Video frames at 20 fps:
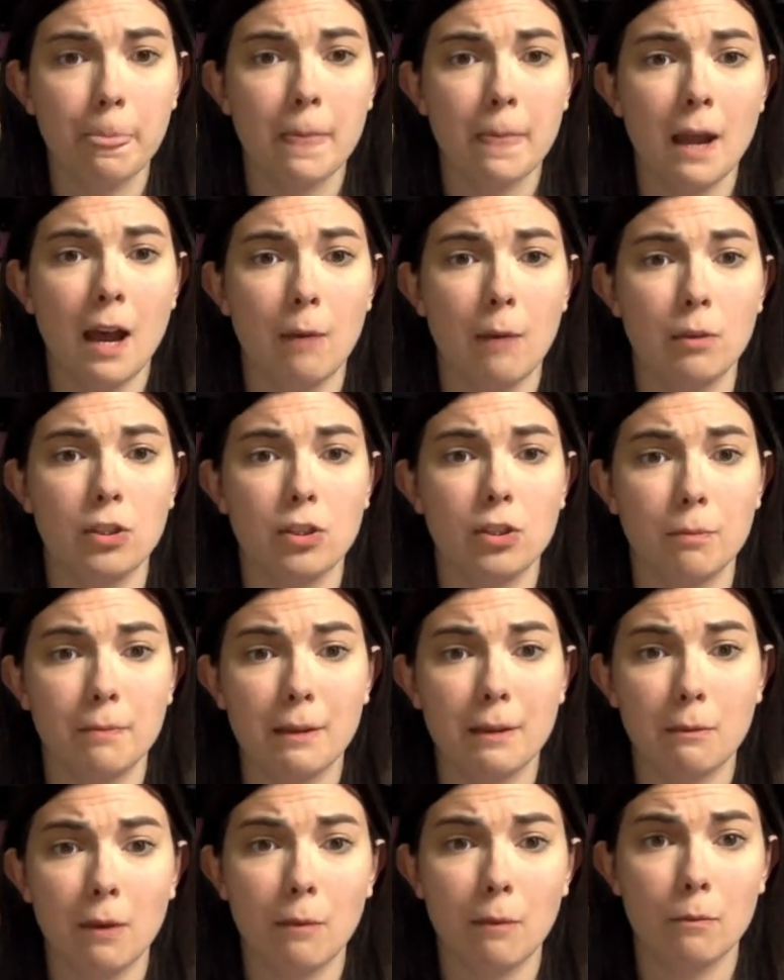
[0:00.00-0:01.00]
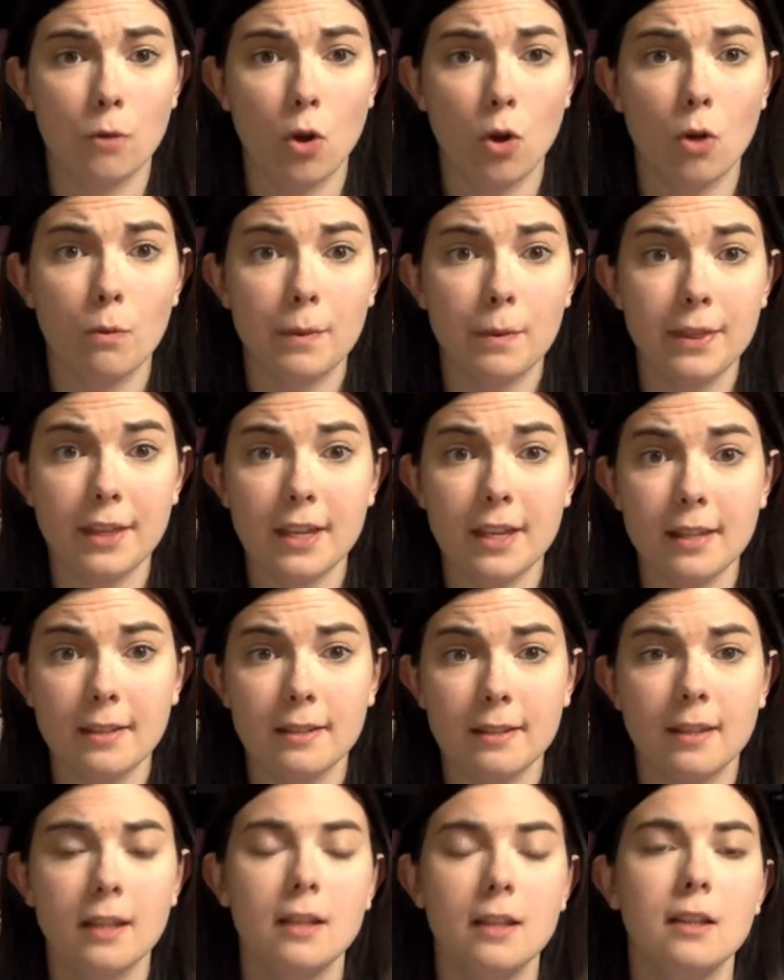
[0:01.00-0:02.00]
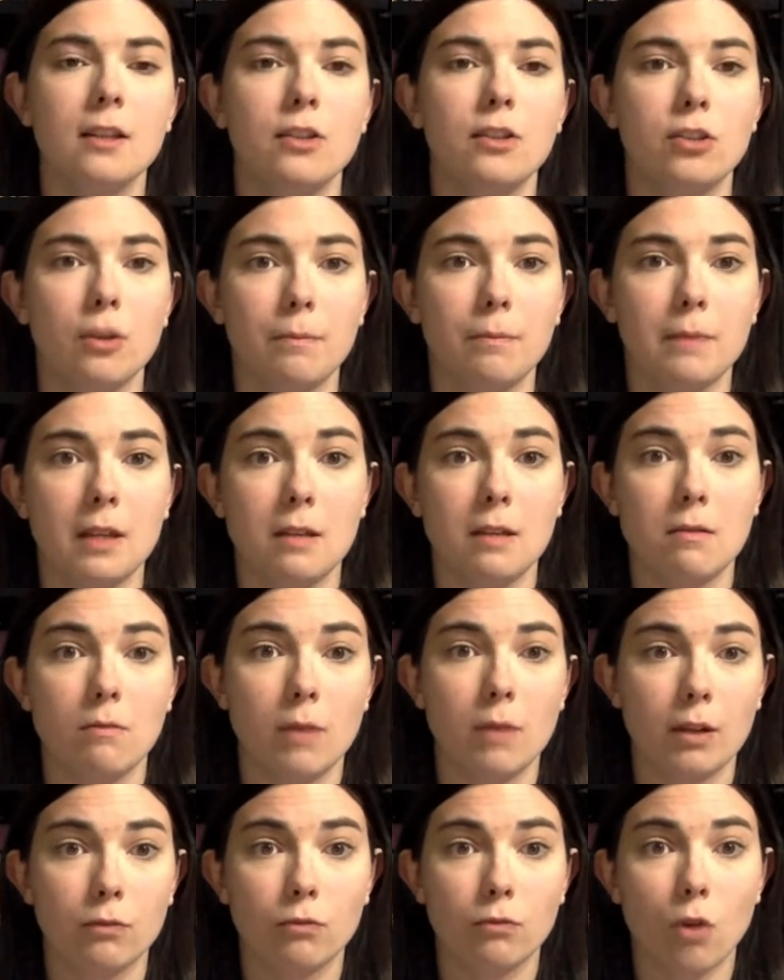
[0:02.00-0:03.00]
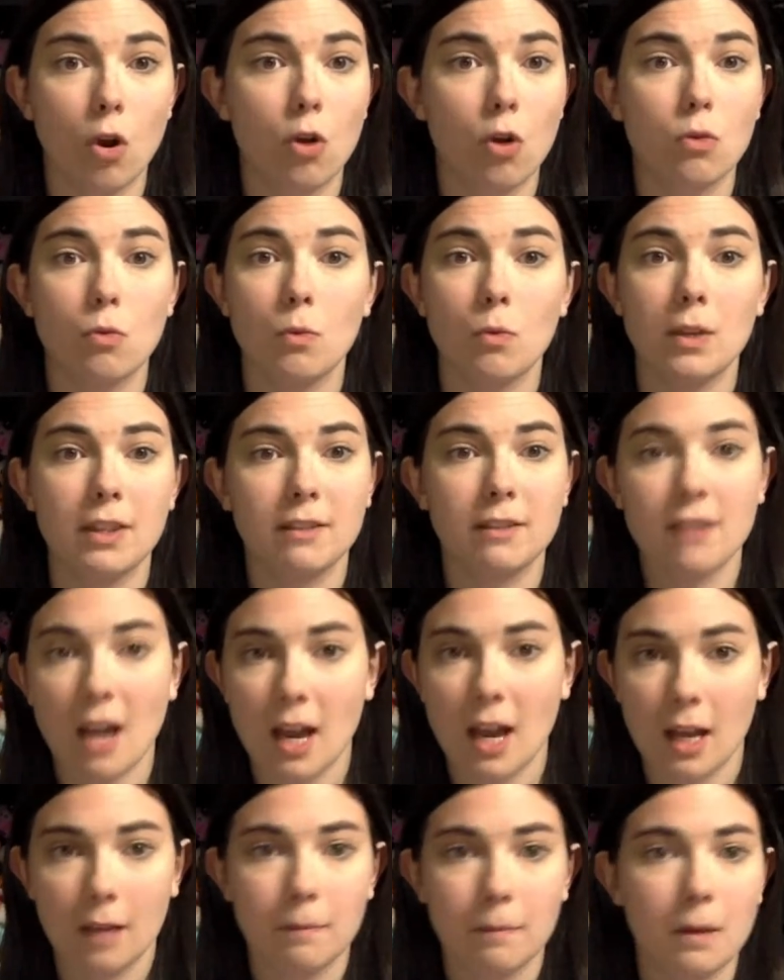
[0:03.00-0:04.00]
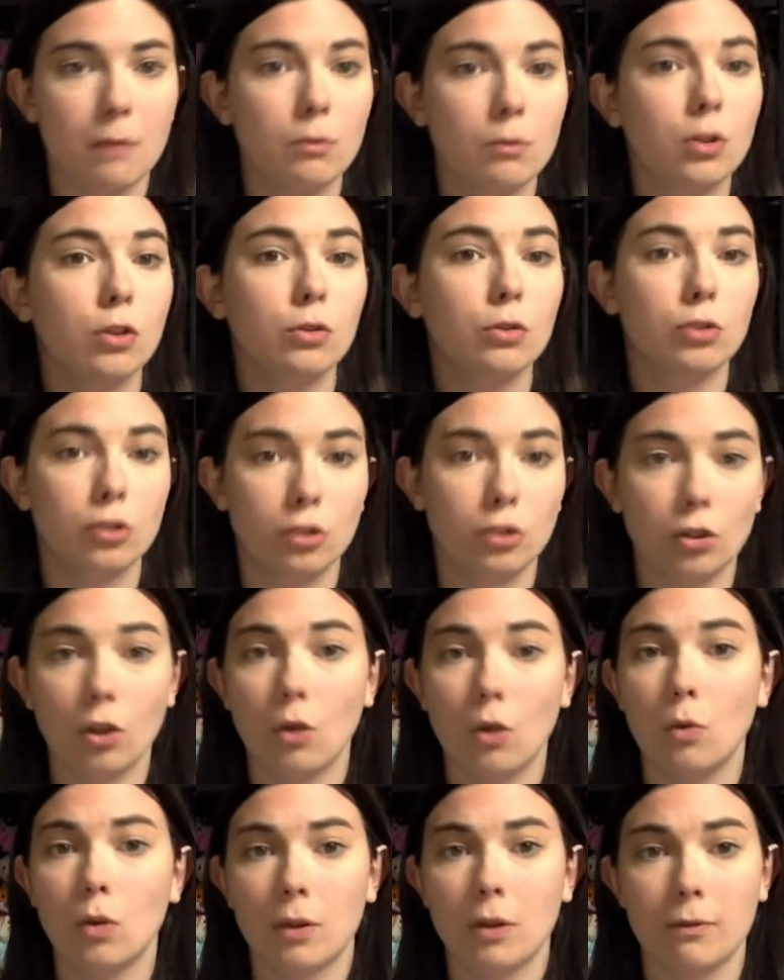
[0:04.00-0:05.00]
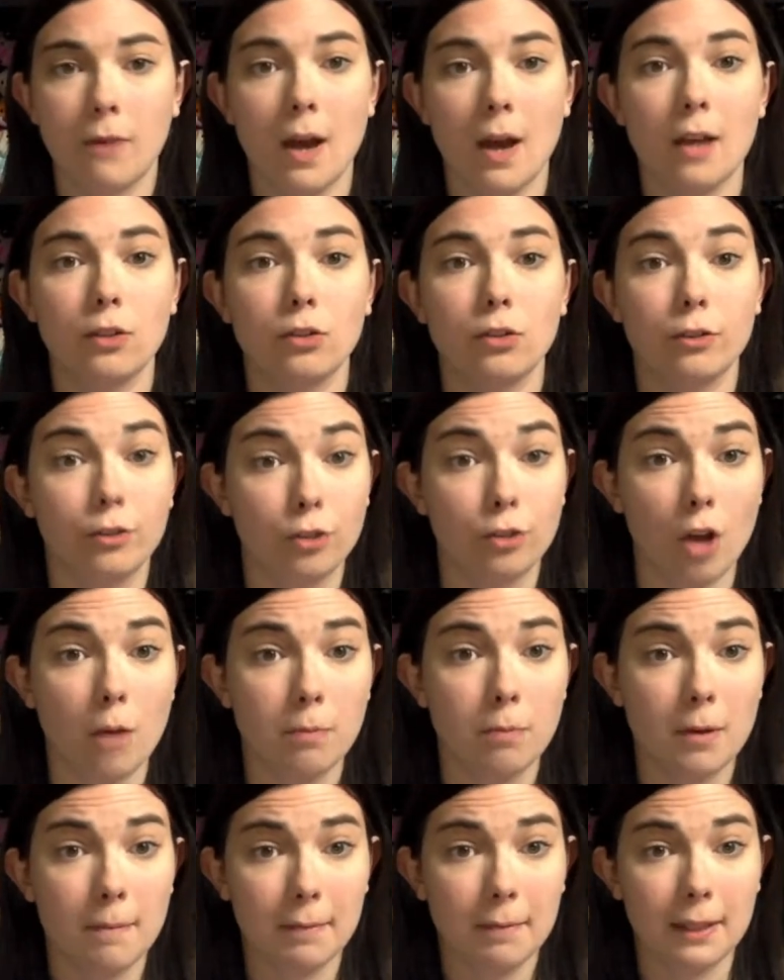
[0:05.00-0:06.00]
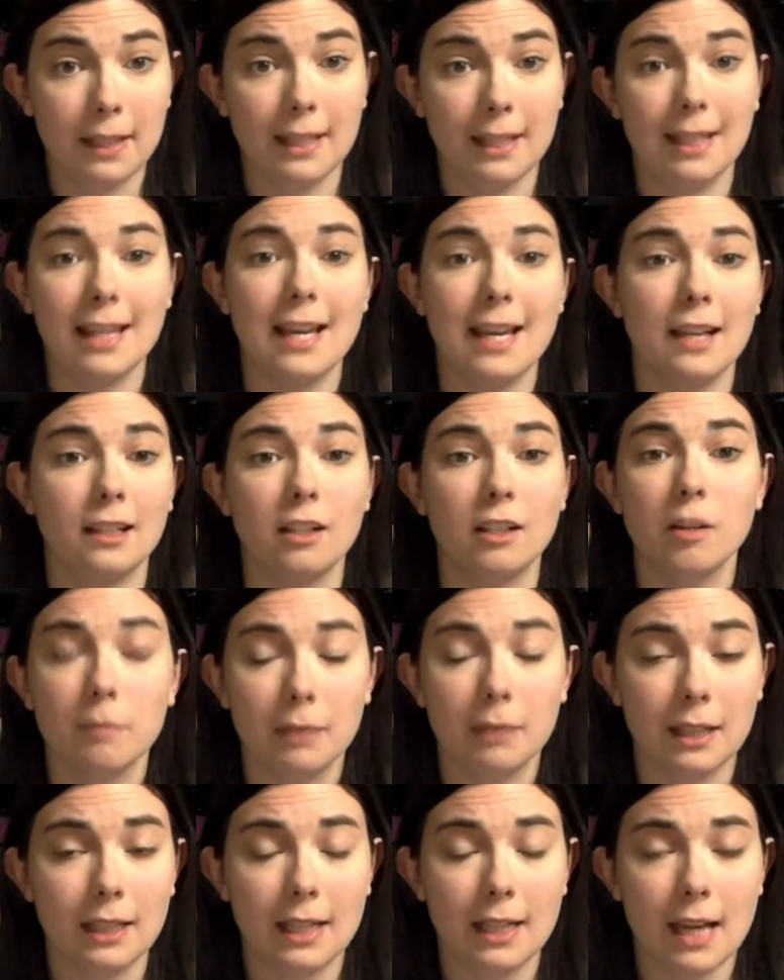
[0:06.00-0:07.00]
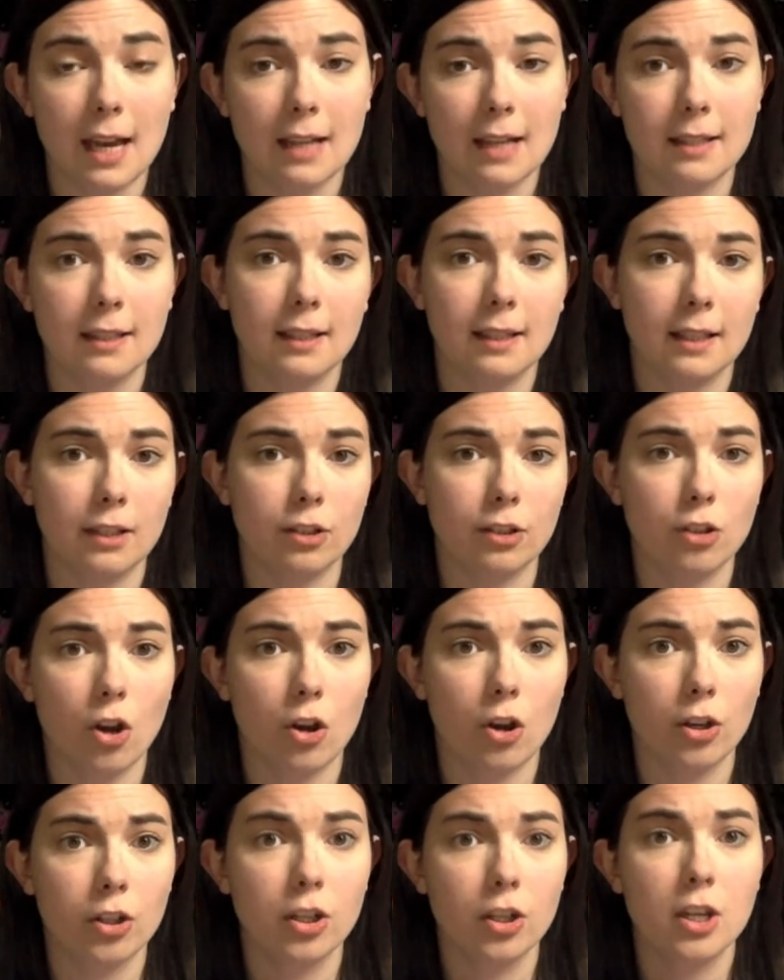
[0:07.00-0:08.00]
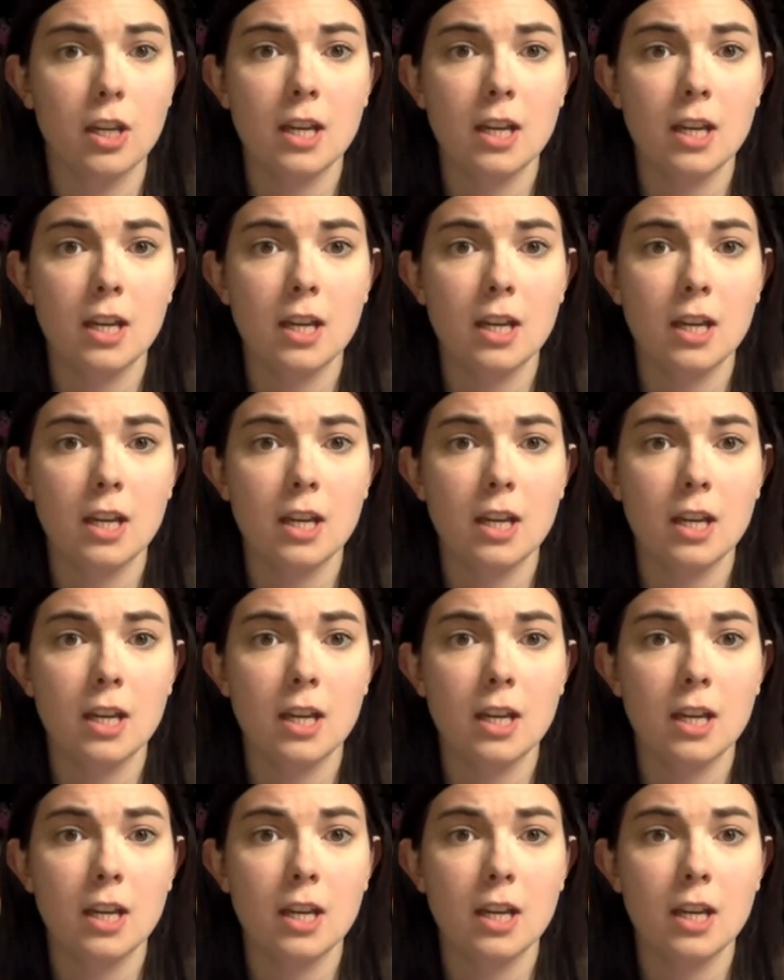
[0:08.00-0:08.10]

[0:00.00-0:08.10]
And when something went wrong with this, something went wrong with time. It would go slow or fast or stop completely and completely isolate a town.